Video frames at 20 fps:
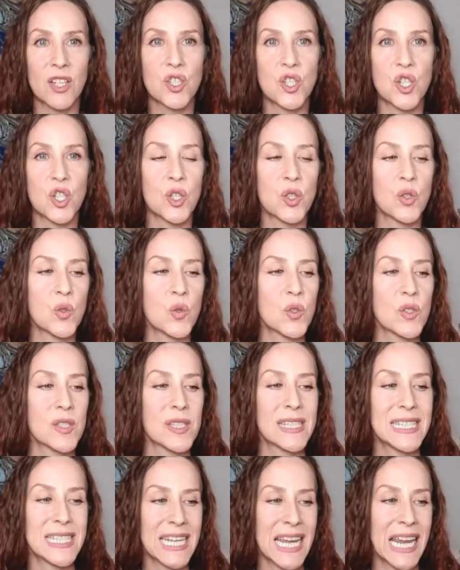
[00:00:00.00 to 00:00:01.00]
as you
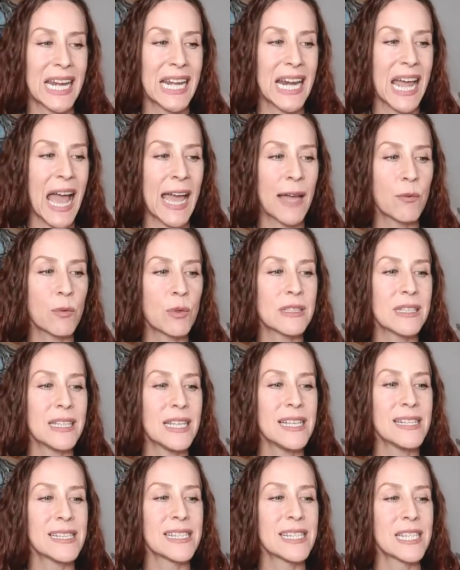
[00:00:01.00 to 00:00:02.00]
state, I
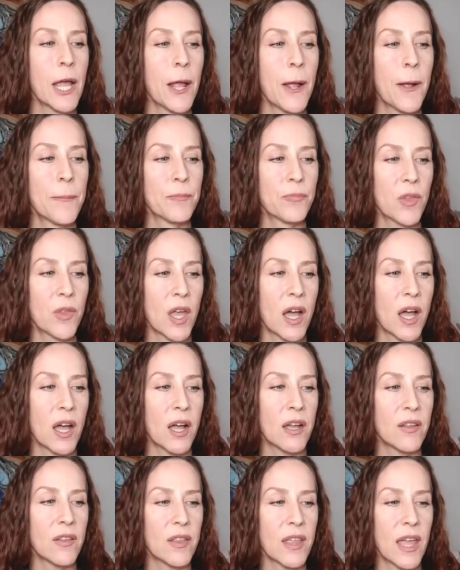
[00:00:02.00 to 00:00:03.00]
release
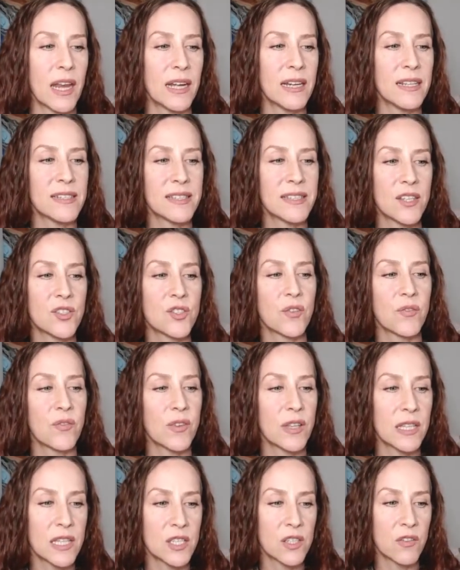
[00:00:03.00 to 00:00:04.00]
any sense or
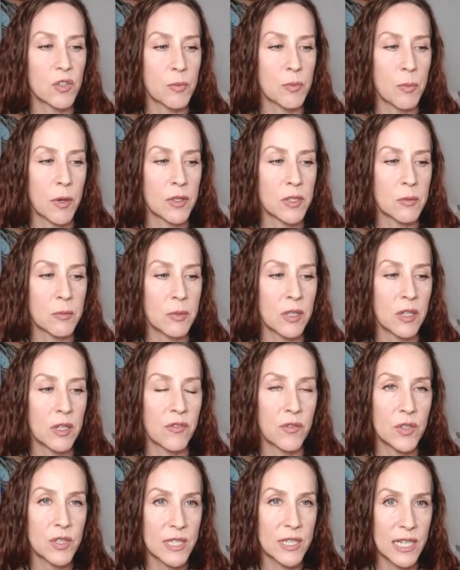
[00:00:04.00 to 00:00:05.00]
feelings of
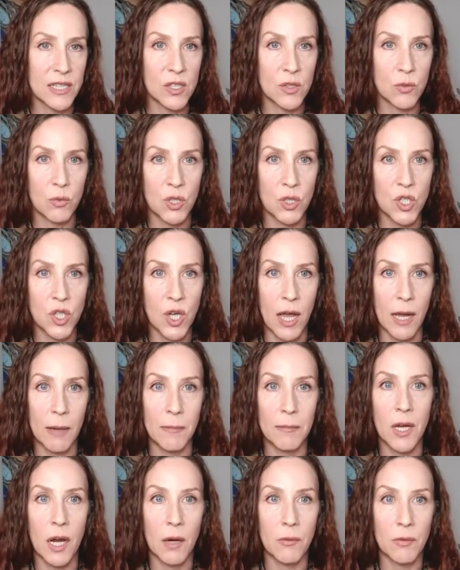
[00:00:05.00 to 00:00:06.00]
responsibility for debts which
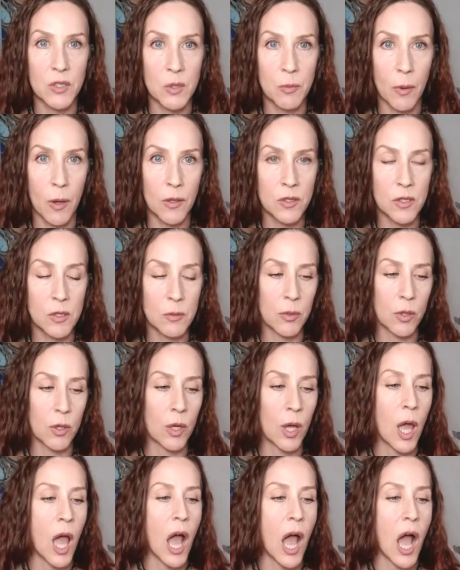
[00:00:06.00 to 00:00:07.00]
I'm not
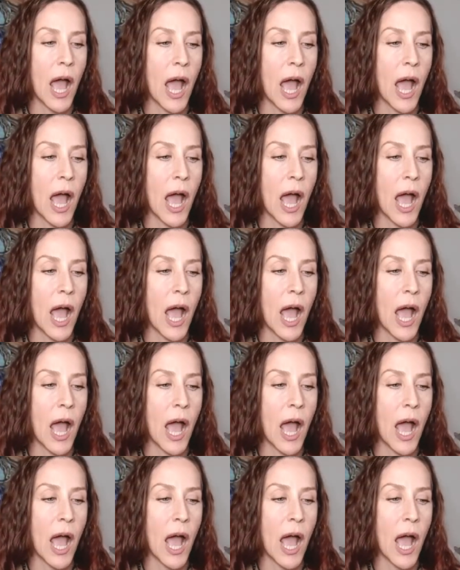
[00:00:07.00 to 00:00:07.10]
responsible.